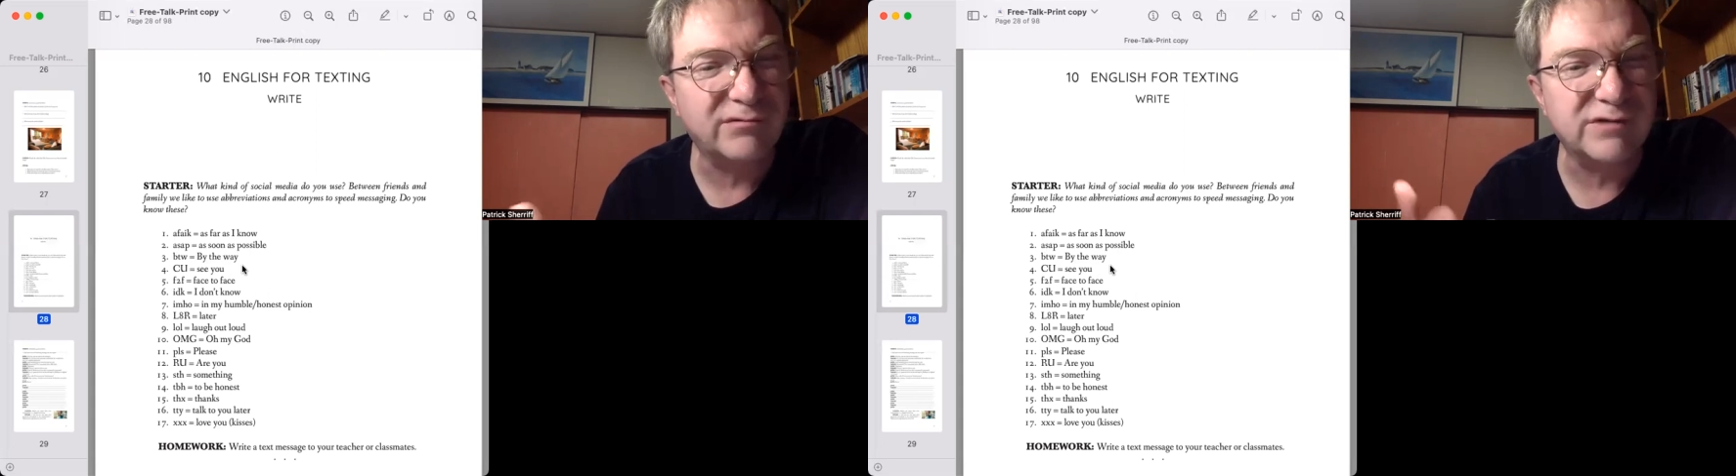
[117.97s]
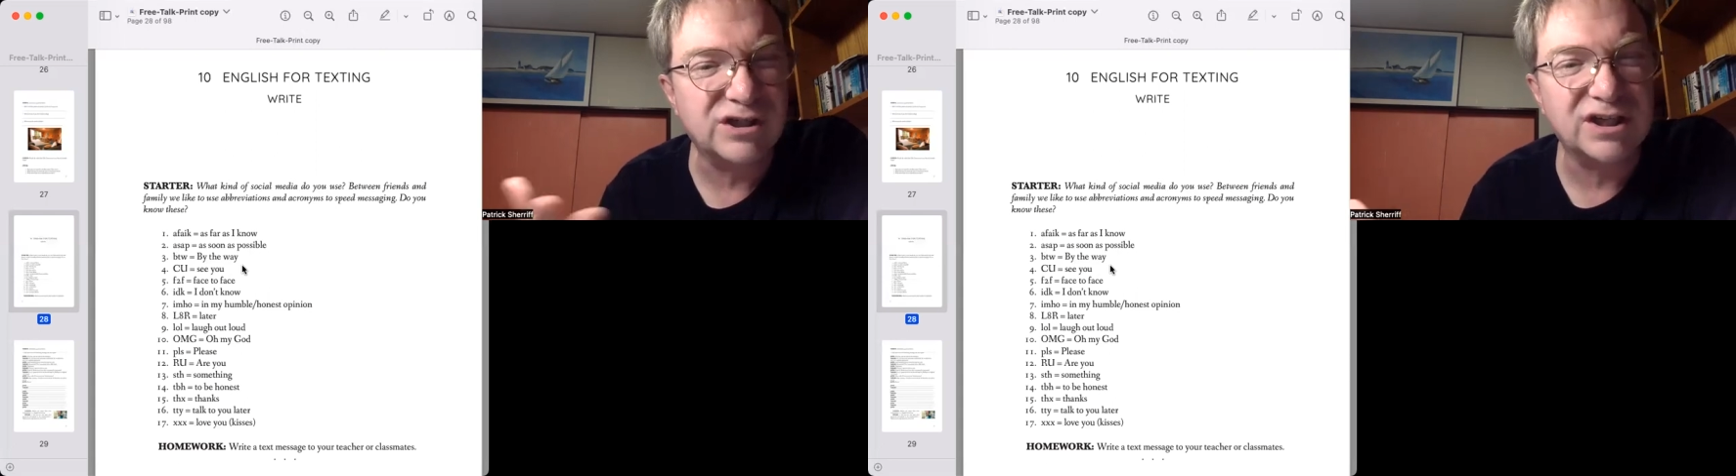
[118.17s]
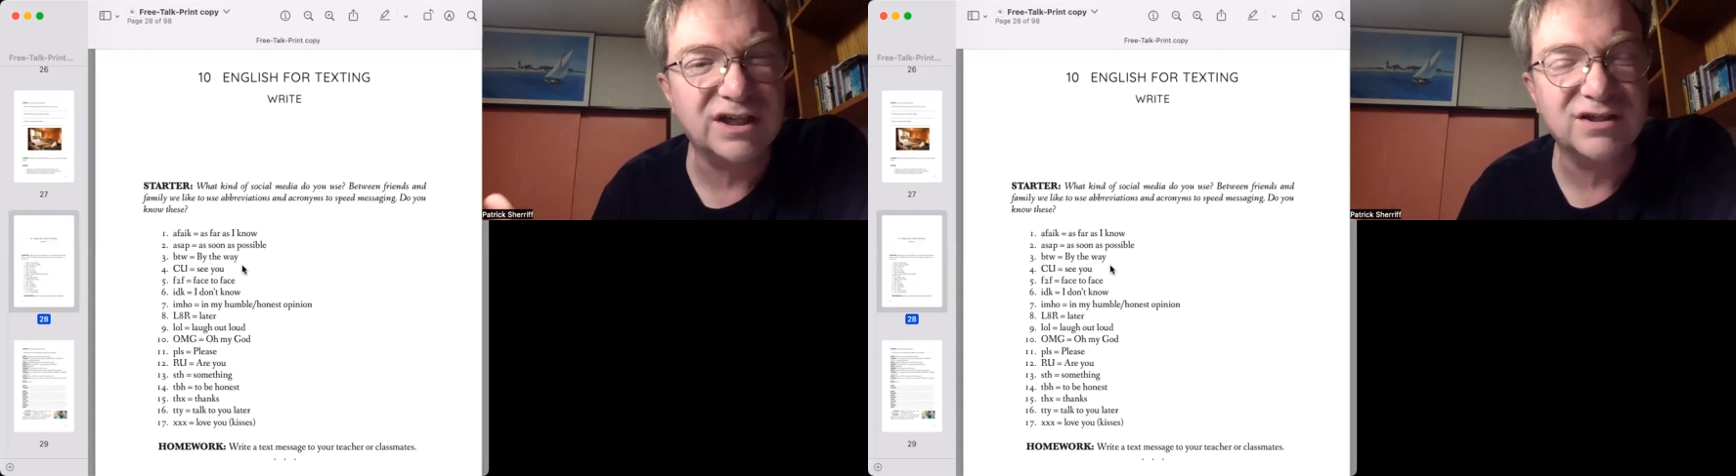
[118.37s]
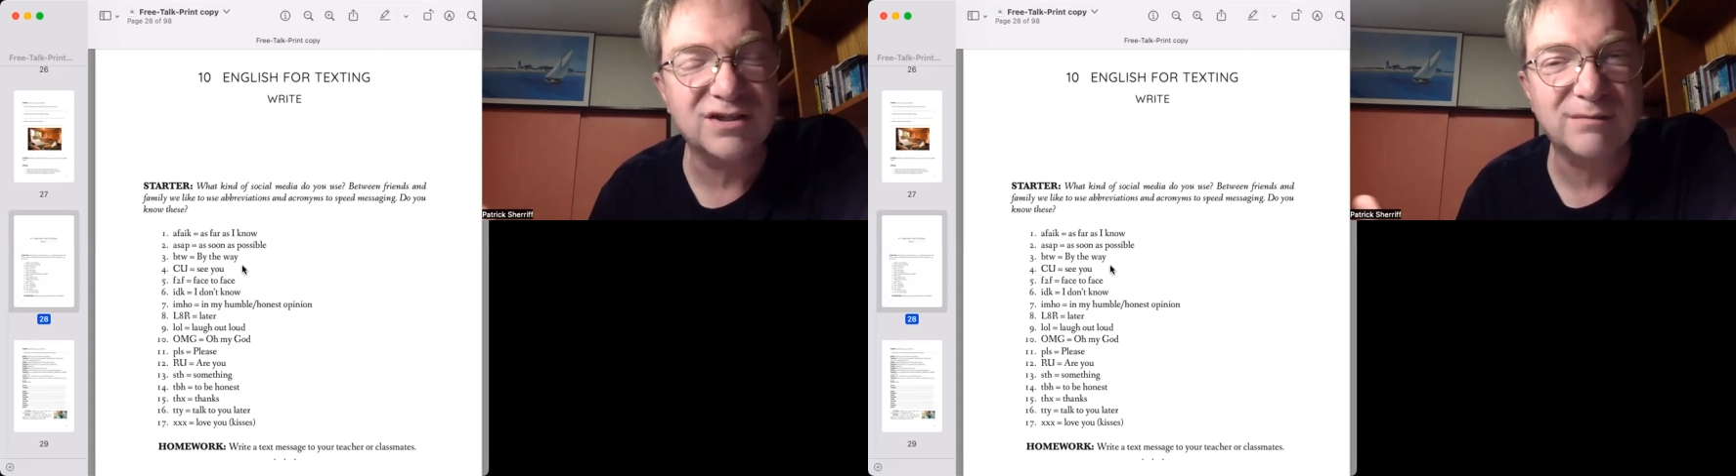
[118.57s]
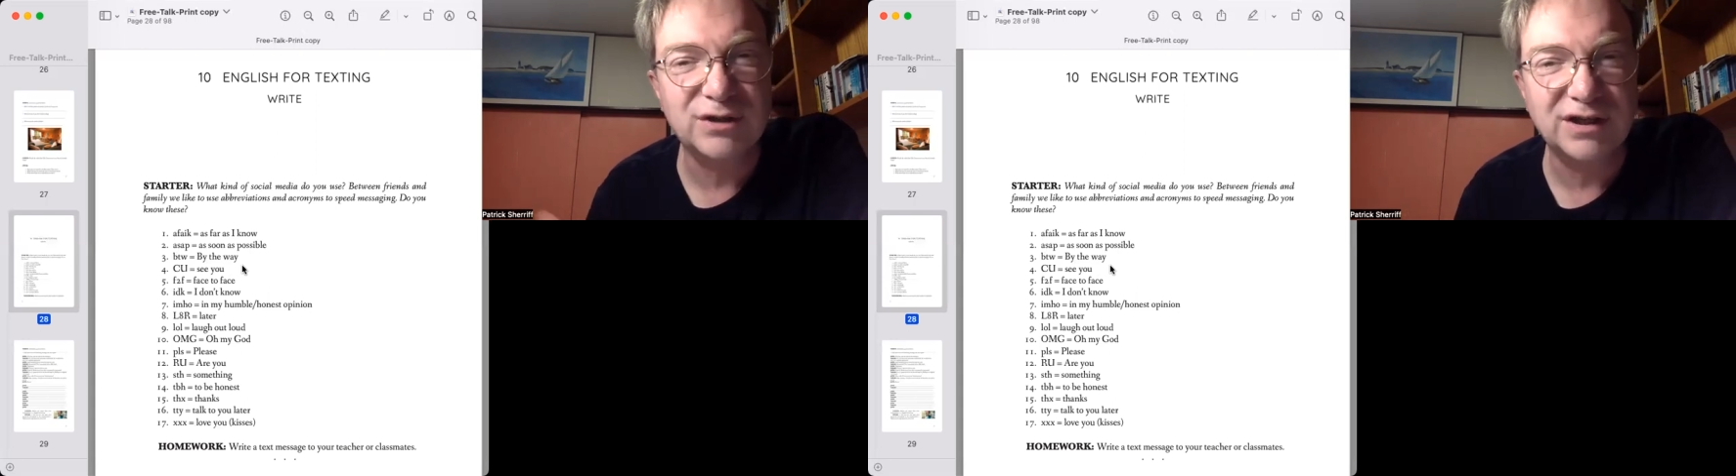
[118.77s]
when we
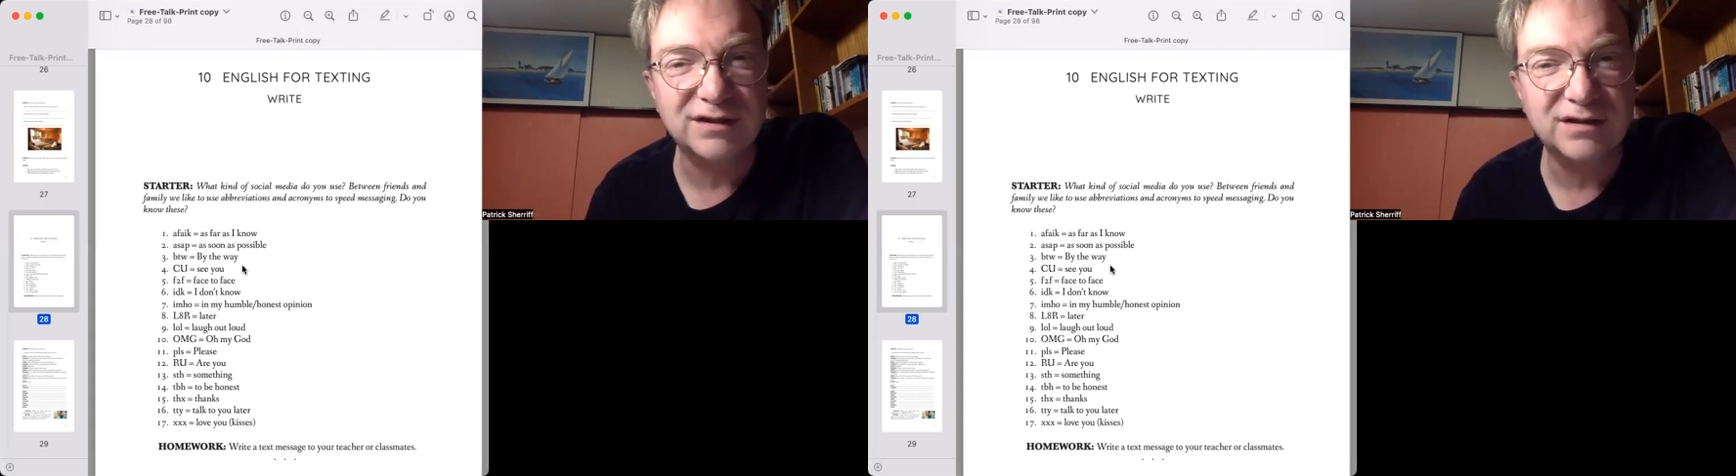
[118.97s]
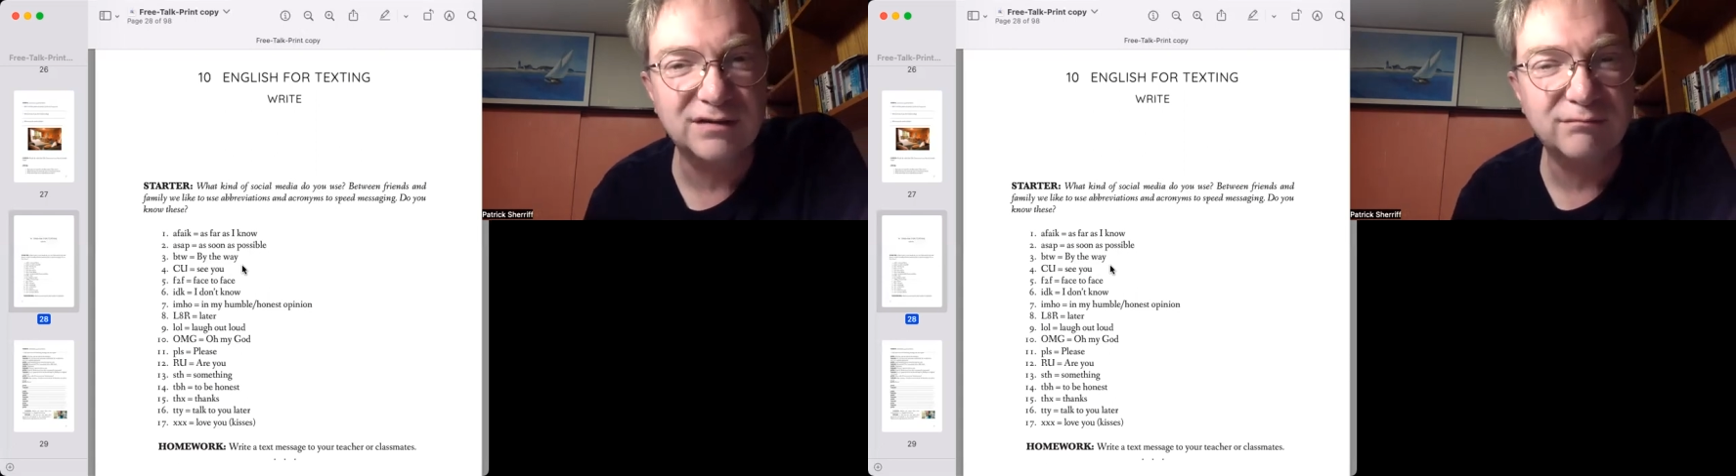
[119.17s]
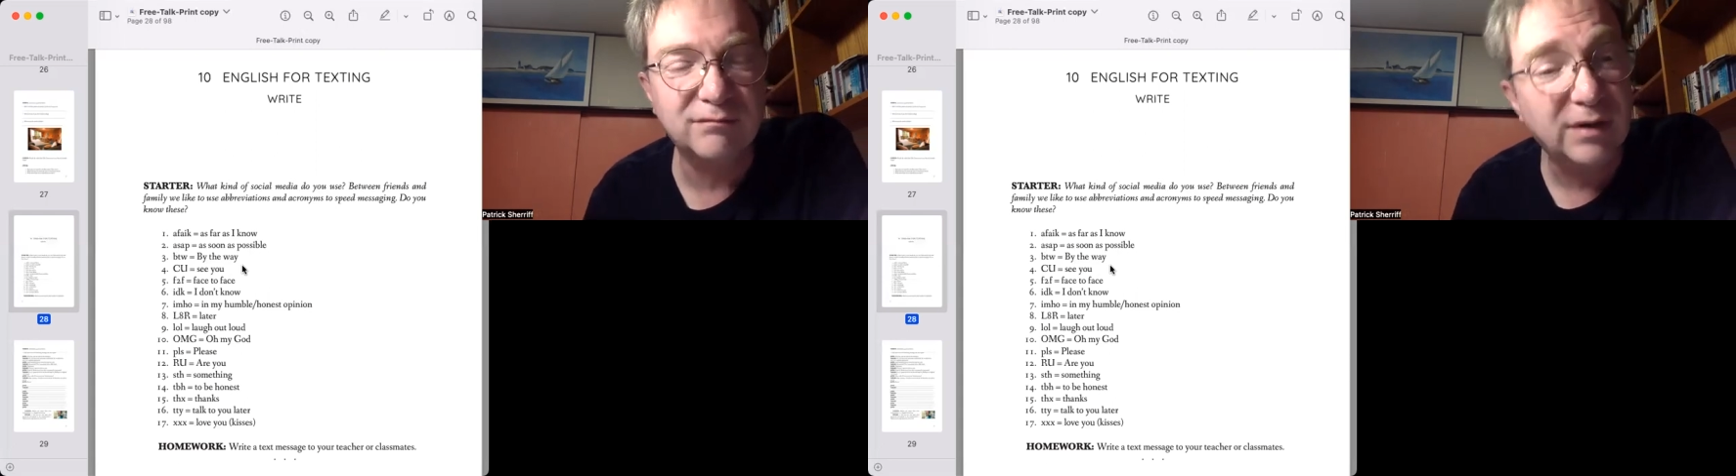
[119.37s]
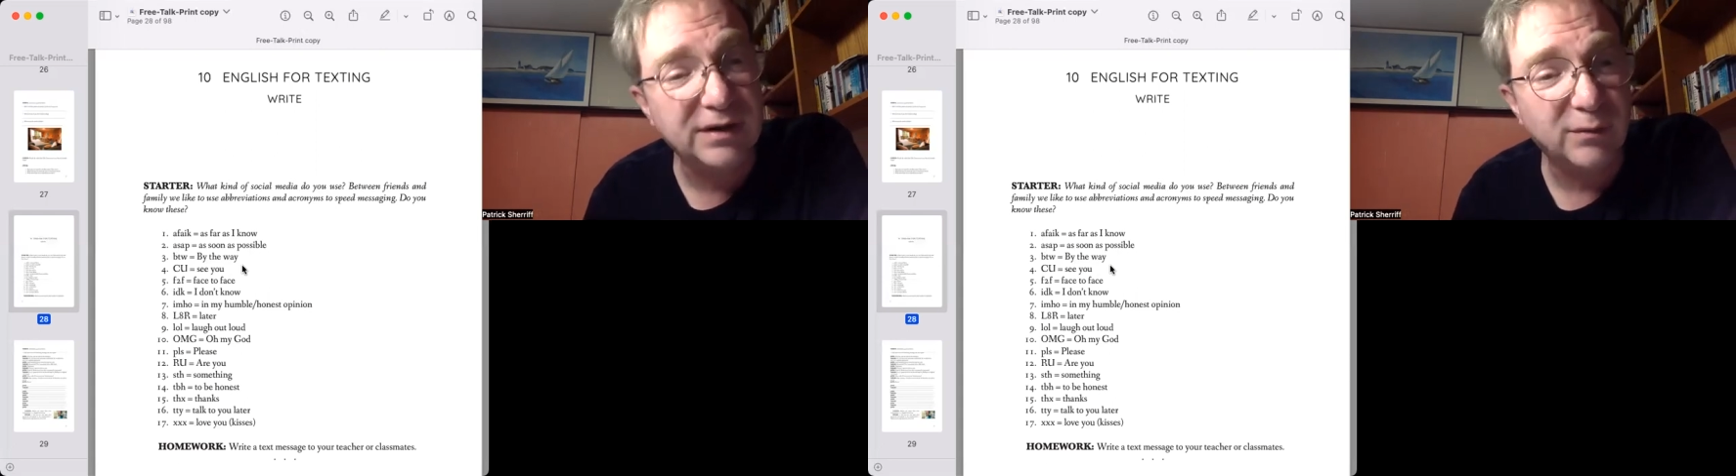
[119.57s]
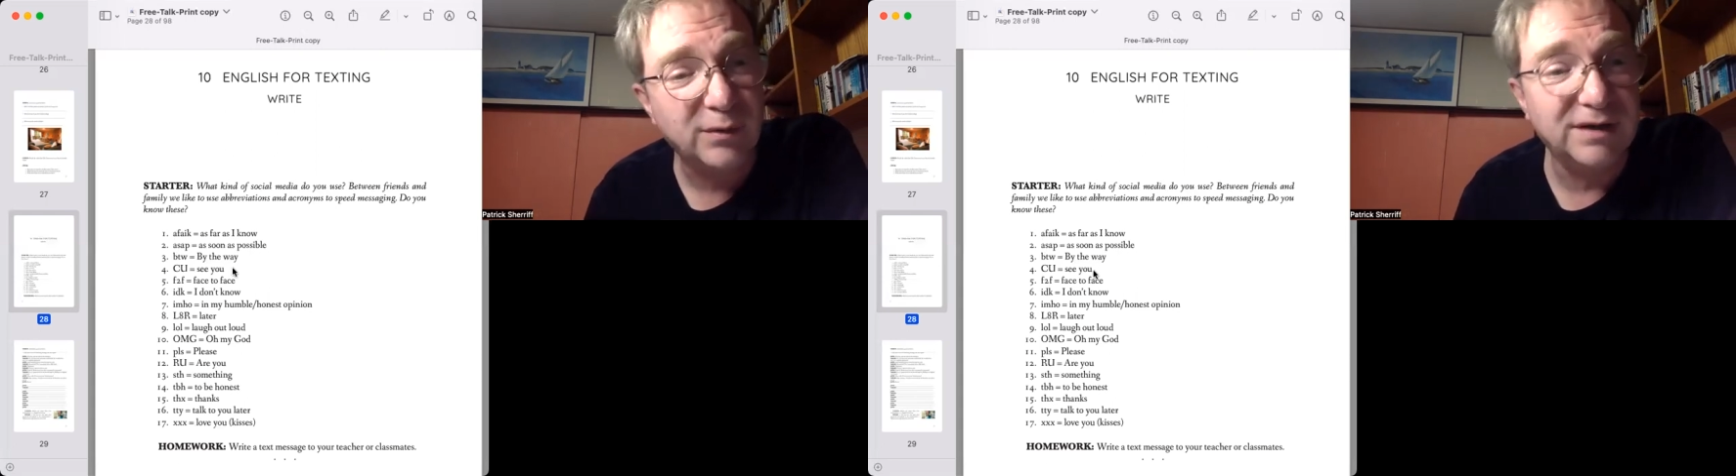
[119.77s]
change subjects. By
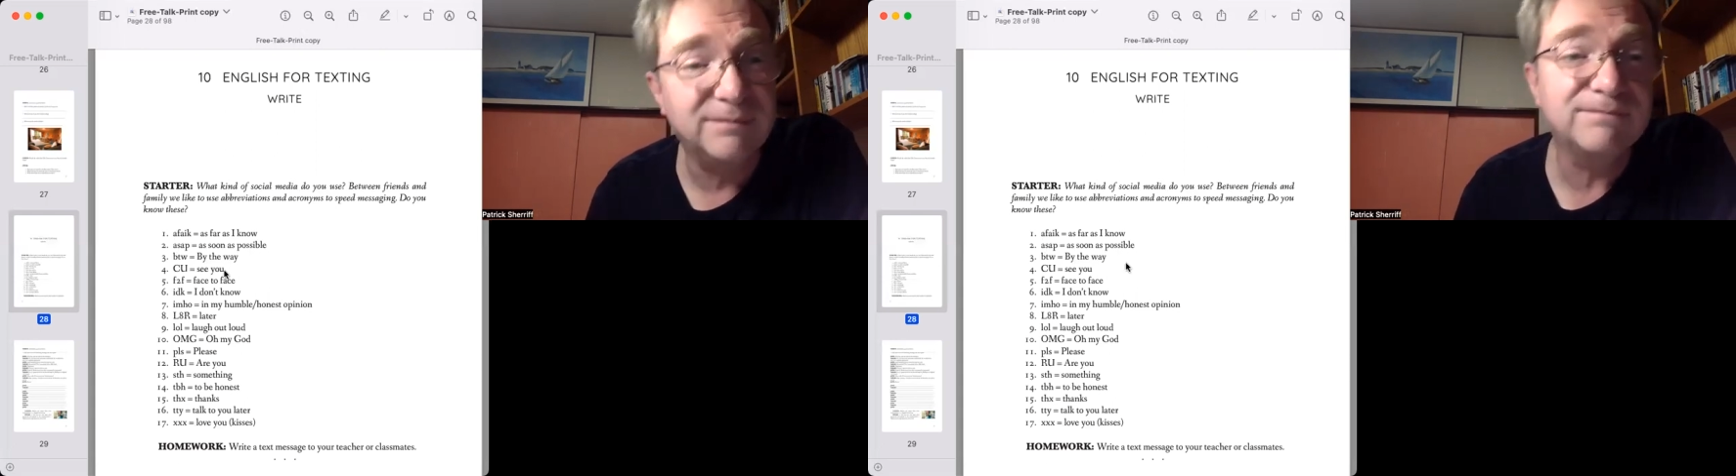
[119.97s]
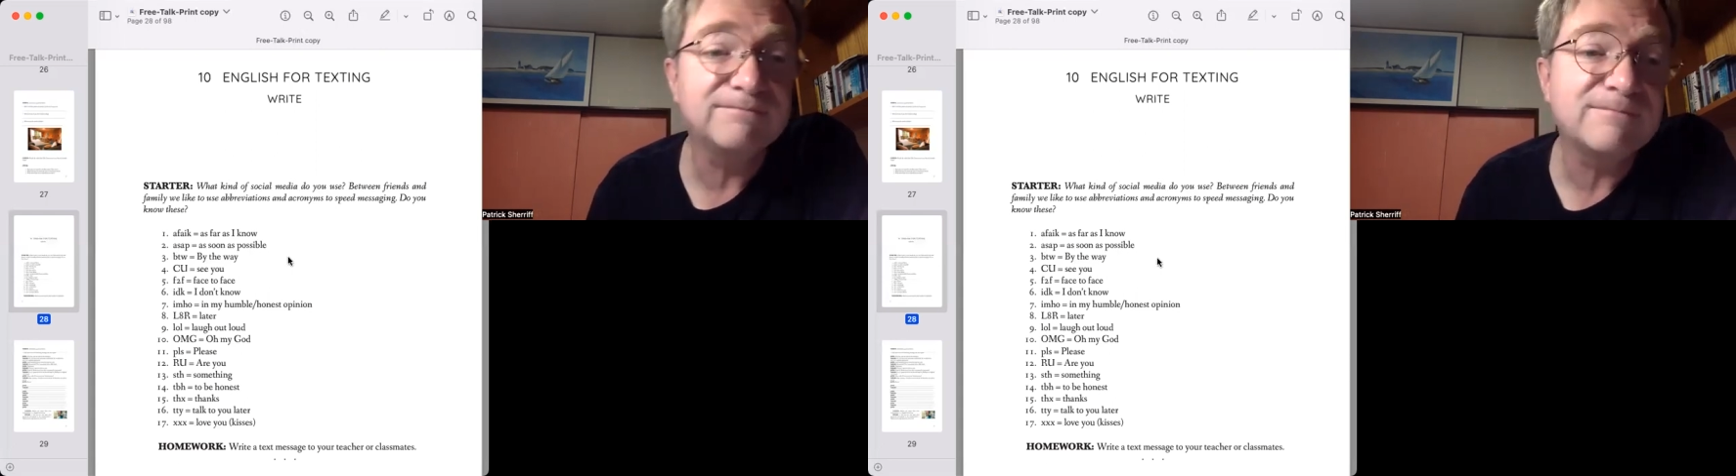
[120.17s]
the way,